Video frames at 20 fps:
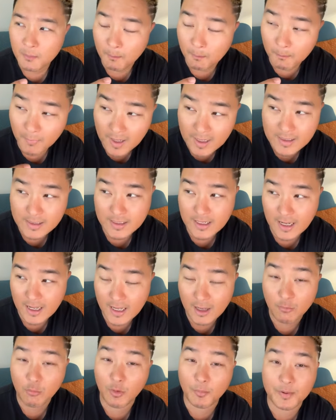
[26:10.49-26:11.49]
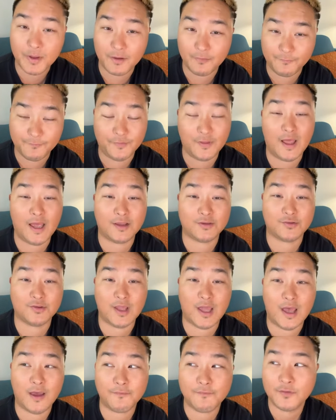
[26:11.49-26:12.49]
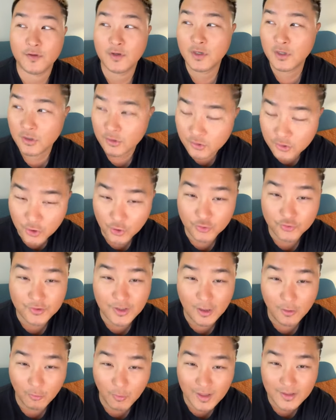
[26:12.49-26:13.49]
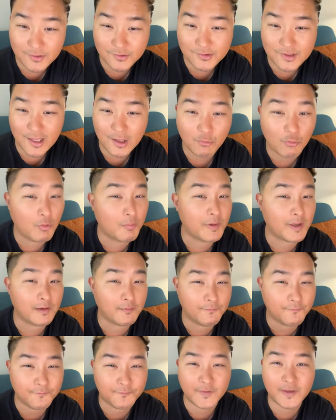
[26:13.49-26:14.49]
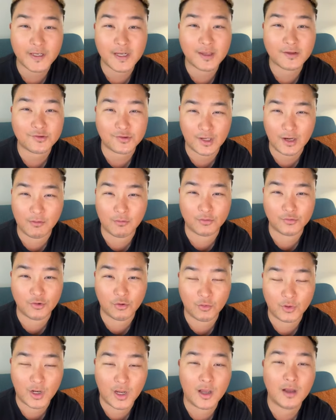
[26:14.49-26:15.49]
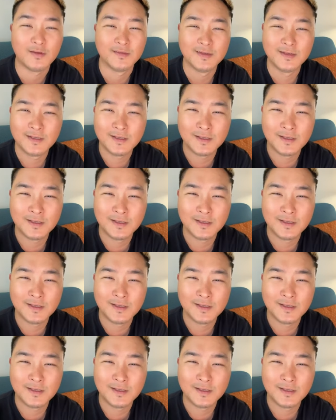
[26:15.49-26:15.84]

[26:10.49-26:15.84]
Monday, we'll be in Flagstaff. Tuesday, Wednesday, we'll be in Phoenix, Arizona.